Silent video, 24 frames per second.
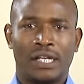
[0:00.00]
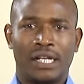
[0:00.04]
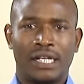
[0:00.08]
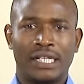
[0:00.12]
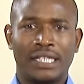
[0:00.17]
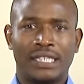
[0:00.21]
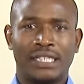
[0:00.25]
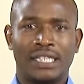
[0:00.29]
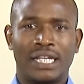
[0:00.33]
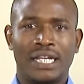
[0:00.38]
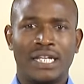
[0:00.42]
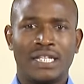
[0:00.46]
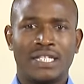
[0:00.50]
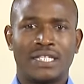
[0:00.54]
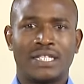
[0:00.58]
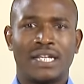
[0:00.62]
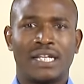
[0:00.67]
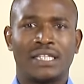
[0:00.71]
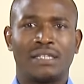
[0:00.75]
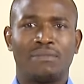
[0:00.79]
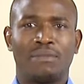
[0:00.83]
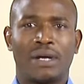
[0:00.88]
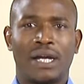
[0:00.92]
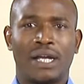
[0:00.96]
retains
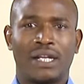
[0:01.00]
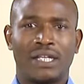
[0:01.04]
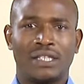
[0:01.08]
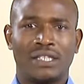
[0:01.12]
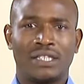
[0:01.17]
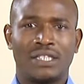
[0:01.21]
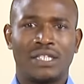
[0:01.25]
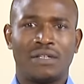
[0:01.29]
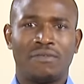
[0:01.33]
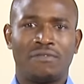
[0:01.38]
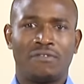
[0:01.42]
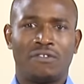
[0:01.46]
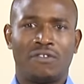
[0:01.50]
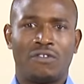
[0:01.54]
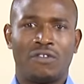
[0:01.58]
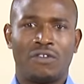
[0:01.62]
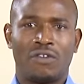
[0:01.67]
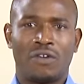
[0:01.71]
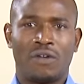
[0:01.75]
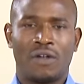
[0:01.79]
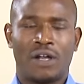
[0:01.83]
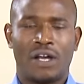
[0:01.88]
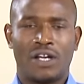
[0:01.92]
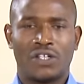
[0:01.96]
that magnetism for
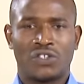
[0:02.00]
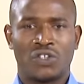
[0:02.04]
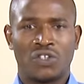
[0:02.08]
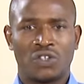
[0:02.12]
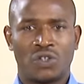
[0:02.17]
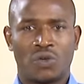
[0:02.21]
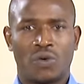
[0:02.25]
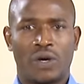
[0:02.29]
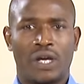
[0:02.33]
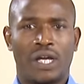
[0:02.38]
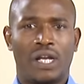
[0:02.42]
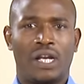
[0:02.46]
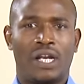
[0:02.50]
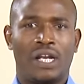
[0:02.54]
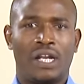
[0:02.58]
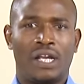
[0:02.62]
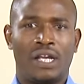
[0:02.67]
a short while.